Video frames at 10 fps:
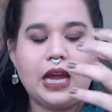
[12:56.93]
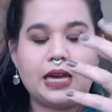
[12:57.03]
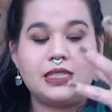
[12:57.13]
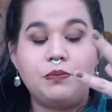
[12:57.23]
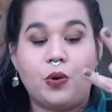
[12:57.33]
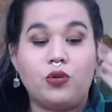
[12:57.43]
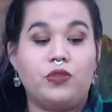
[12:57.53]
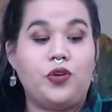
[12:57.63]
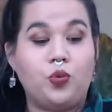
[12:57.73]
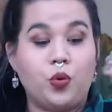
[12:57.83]
I see both
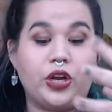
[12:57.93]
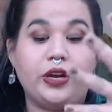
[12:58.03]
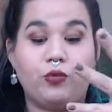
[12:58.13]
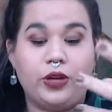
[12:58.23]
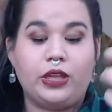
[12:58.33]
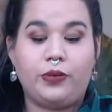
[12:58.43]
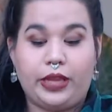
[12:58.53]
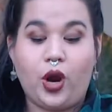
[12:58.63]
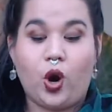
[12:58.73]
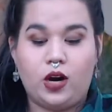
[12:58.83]
of you working really,
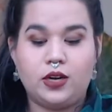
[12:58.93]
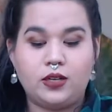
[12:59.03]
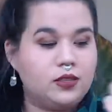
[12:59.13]
really hard.